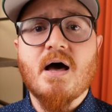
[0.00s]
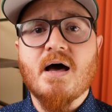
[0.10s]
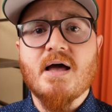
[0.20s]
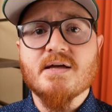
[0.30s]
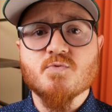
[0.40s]

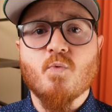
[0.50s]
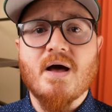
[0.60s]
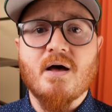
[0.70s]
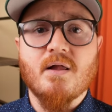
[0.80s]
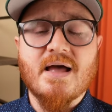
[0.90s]
as
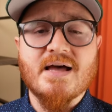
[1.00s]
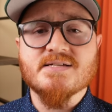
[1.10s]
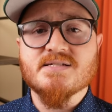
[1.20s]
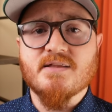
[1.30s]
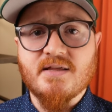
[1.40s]
well
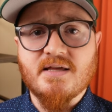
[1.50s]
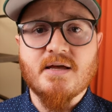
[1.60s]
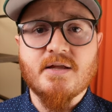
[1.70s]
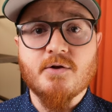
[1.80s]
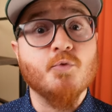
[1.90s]
as
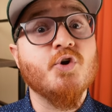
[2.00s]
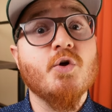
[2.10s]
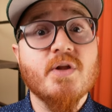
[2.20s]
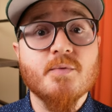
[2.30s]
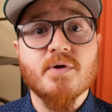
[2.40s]
the
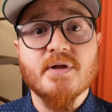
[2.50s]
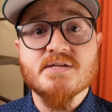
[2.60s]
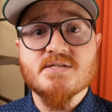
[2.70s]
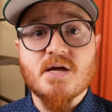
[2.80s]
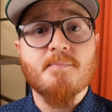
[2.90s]
newly
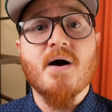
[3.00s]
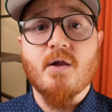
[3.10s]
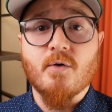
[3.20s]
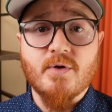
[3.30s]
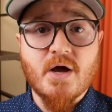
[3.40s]
released
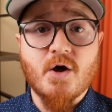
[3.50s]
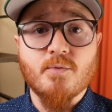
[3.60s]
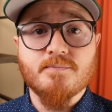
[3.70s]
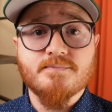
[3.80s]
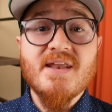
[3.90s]
Apollo Go.